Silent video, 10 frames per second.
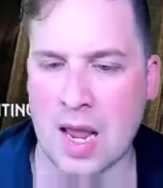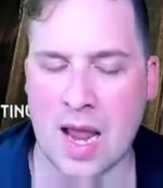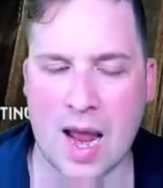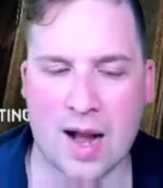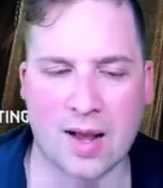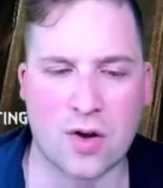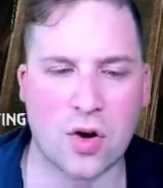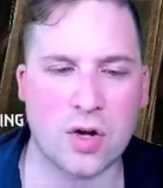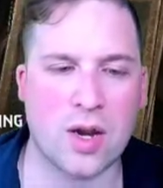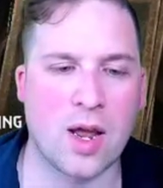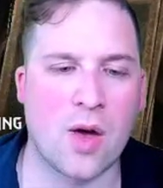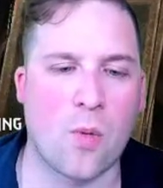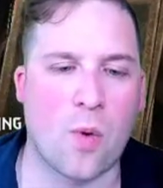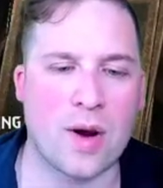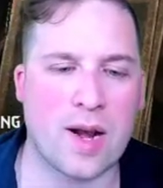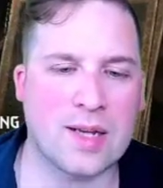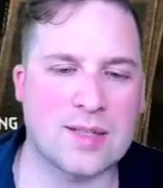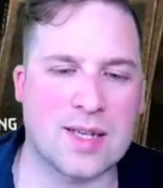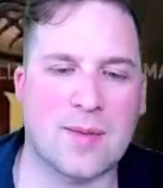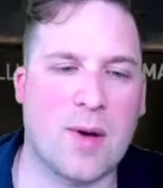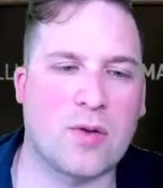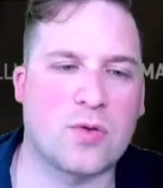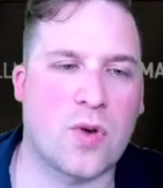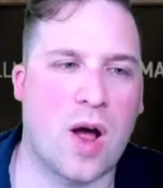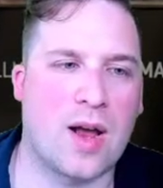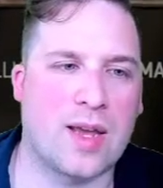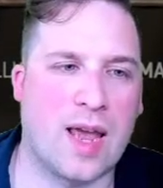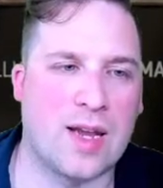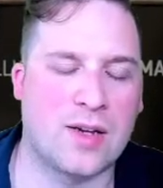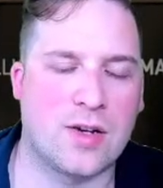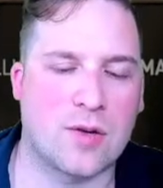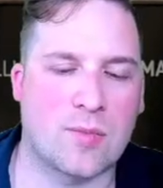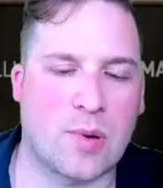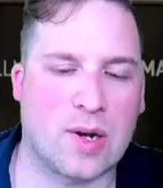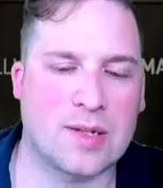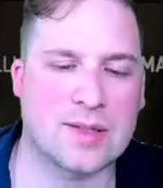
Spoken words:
And one nice thing about drawing into your bricks